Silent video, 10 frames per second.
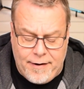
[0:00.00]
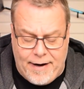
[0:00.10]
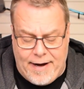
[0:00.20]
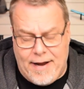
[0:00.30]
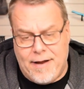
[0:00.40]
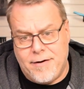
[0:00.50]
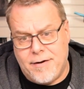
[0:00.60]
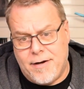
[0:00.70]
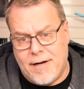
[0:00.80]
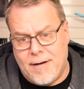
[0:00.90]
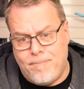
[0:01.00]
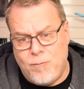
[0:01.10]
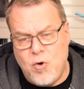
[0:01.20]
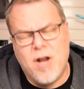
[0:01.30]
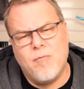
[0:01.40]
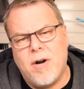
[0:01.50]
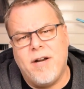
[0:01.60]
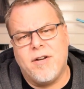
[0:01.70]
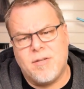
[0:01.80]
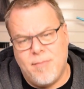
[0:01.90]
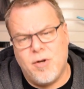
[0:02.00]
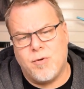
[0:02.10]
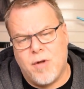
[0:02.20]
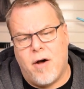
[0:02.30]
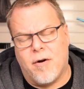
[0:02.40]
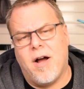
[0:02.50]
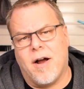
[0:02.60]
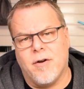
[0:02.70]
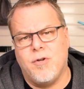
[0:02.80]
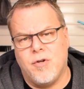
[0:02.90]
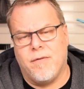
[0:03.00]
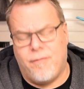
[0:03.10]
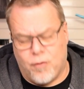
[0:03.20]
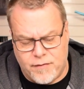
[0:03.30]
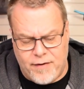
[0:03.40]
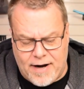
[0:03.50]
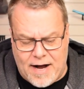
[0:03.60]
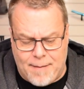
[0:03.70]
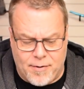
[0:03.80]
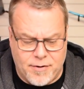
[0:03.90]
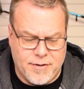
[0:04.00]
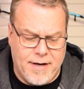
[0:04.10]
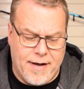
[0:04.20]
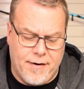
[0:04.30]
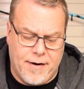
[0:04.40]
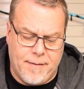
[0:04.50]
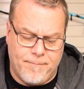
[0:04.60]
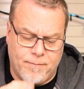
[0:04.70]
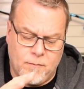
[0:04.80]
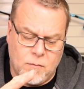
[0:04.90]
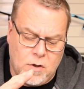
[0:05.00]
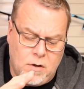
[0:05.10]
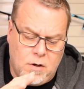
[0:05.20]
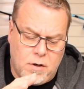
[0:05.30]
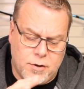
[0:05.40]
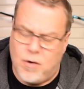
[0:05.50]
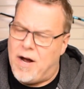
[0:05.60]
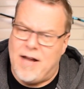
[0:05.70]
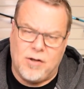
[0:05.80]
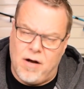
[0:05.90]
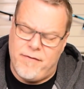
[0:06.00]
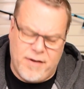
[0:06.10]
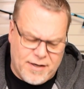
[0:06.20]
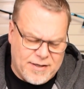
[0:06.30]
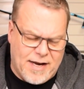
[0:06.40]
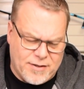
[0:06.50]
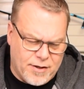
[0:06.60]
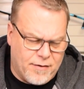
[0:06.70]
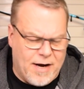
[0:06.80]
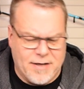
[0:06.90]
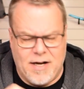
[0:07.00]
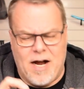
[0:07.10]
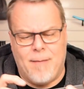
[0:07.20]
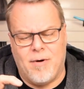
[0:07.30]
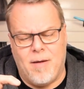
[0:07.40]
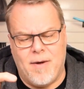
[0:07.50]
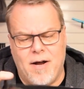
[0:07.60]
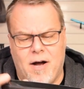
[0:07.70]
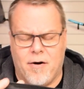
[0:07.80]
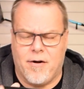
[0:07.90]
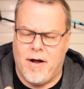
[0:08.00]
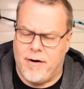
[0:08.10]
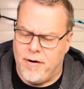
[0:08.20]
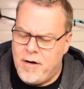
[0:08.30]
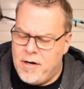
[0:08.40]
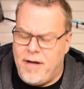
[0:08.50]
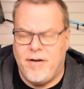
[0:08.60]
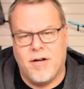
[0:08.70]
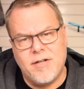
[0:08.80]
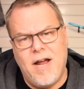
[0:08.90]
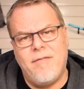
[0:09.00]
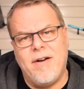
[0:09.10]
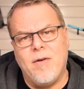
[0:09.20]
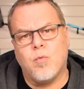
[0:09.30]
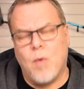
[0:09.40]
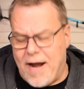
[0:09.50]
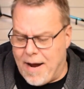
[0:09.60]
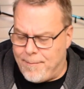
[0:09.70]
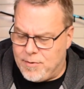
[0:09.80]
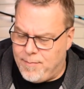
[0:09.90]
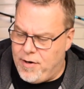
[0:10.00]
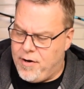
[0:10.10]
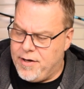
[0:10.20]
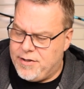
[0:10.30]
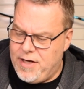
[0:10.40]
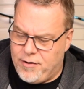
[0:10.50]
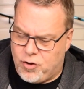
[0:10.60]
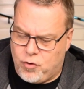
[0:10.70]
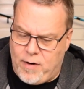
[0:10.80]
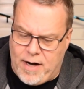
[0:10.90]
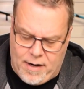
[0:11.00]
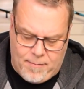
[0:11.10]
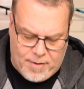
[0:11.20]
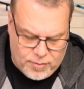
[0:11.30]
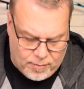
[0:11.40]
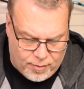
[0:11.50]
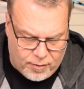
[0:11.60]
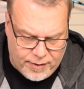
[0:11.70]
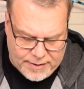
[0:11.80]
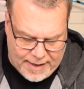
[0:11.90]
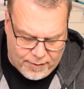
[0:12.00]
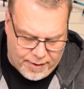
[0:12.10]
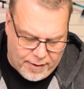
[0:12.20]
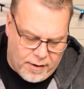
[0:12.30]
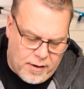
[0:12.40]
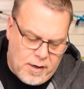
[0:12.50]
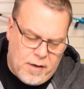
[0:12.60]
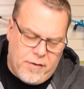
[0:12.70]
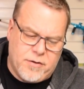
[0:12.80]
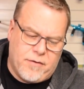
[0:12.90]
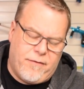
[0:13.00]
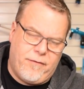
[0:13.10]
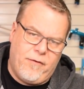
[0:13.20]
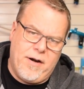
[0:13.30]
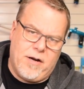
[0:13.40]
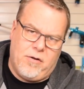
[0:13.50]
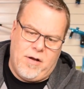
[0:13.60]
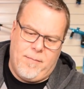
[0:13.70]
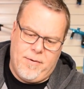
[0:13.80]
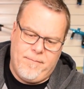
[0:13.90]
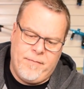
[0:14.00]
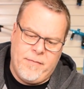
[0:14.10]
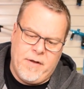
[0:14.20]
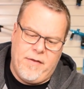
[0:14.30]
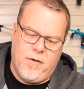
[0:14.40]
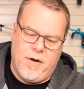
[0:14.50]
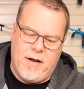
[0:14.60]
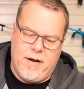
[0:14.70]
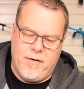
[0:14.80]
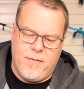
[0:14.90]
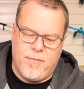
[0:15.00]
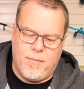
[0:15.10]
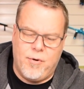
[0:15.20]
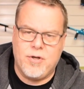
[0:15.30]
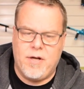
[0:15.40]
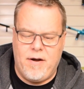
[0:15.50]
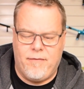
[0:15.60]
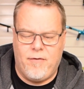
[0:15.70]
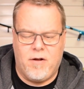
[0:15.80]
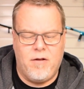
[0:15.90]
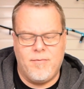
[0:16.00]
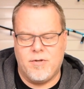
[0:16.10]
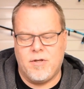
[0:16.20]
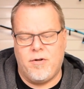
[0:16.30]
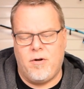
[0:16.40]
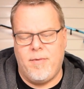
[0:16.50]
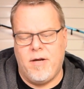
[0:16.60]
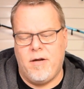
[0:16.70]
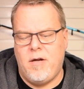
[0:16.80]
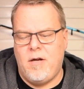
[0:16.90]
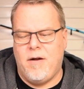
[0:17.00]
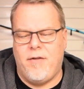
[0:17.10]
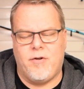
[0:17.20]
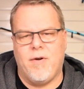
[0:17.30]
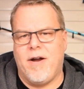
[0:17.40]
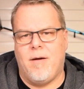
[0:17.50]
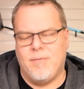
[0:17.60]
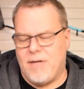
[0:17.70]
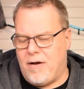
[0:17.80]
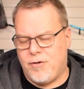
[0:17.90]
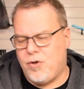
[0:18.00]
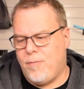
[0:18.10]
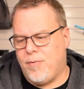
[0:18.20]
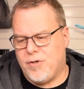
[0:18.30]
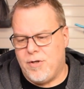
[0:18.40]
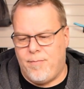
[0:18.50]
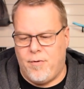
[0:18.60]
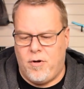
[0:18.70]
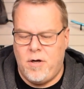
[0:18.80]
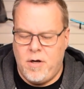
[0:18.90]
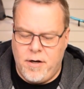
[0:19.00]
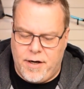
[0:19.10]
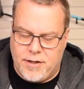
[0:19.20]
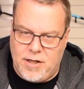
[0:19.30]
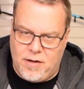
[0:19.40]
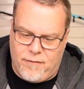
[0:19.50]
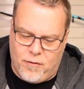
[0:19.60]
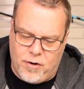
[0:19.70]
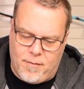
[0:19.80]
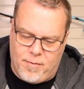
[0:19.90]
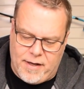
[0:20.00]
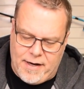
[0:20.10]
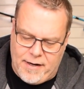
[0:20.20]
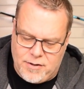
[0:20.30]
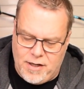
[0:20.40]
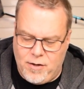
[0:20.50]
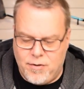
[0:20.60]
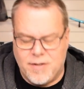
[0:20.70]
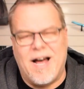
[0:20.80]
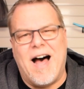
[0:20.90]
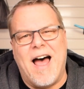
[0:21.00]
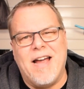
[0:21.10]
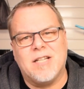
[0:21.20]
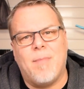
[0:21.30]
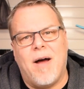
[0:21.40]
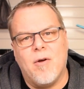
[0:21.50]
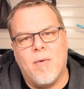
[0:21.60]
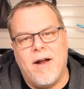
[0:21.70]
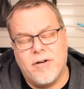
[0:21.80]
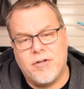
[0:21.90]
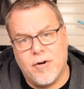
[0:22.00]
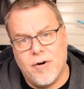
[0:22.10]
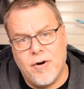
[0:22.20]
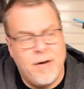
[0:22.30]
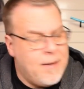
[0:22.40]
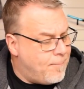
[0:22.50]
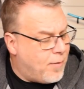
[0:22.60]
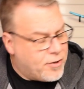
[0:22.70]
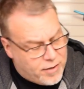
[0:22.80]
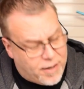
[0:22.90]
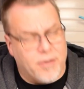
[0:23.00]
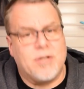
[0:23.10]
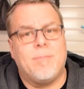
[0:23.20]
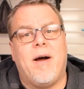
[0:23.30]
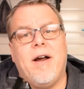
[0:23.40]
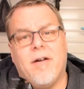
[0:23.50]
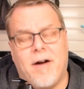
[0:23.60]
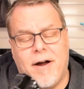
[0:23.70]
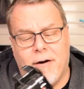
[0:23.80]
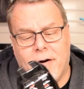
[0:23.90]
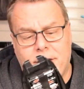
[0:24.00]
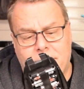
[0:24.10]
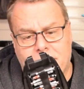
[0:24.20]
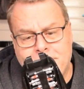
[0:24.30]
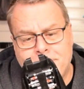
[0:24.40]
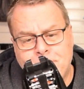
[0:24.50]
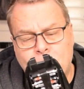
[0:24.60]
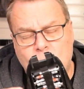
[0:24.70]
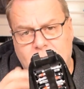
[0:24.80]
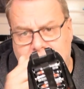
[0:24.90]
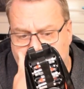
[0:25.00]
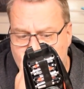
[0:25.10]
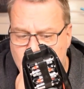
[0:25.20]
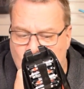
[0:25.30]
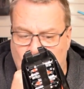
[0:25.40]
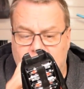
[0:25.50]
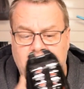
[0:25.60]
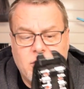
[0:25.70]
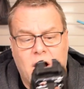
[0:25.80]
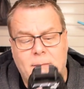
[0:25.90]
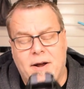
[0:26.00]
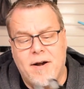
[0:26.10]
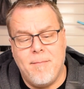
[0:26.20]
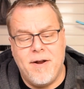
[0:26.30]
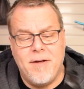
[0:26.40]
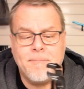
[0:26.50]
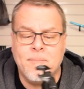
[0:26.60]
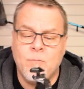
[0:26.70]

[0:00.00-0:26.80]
and you can run into some issues with autocockers using force feed hoppers. And so I love this as a hopper on my autococker. It doesn't have any ramps, but you can see the tray, and I might as well pull this out here. There's a front clip. And you push on that front clip just a little bit, and the tray comes out. Super simple. You can see the 4 AA's. It uses eyes, by the way, to turn, much like our Spire Ir here that we're going to talk about in a minute.